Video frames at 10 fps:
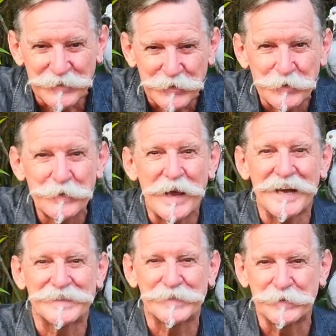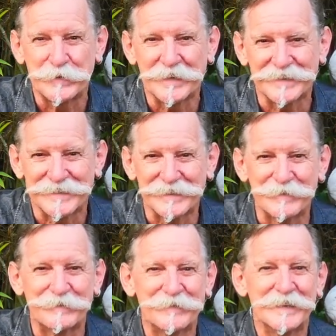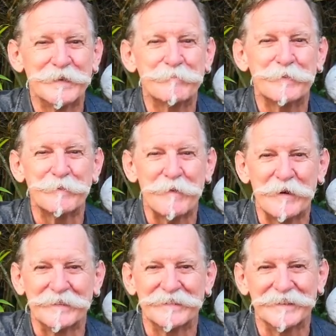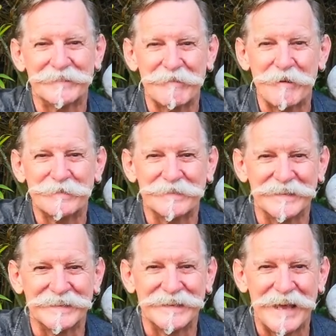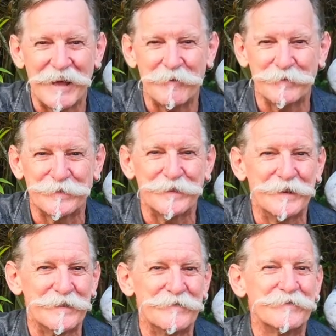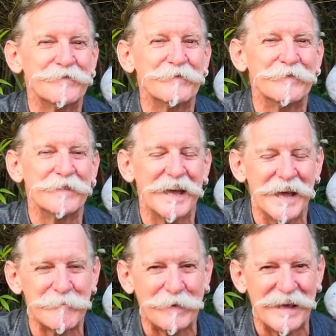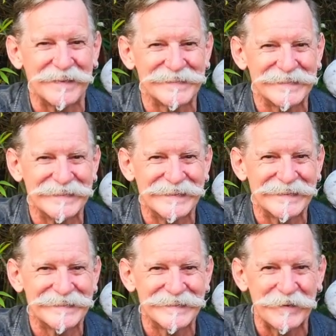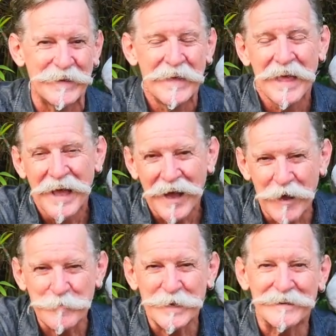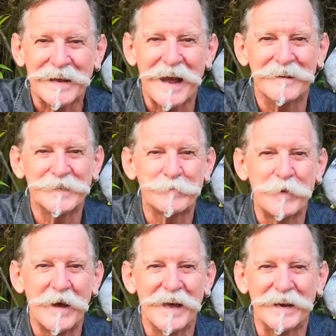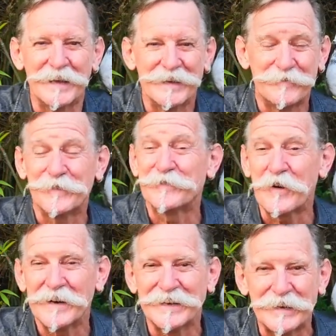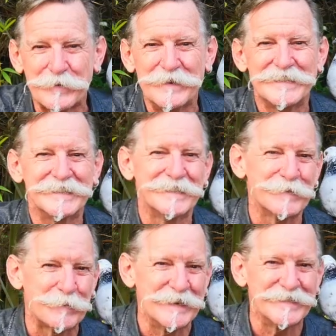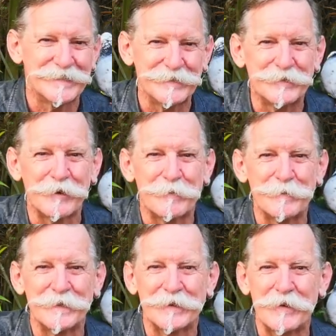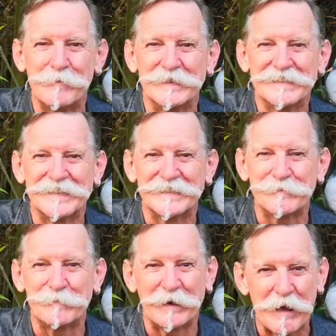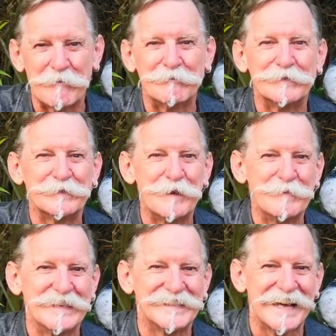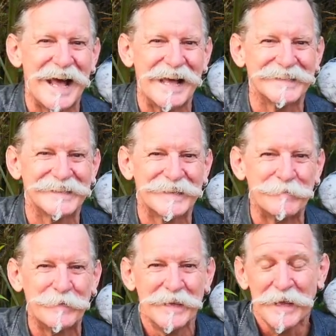to our soil to really promote the growth and the health of our plants here so Hope you're encouraged by it. If you've got any questions, please do drop them in the comment section below and we'll do our best to answer them,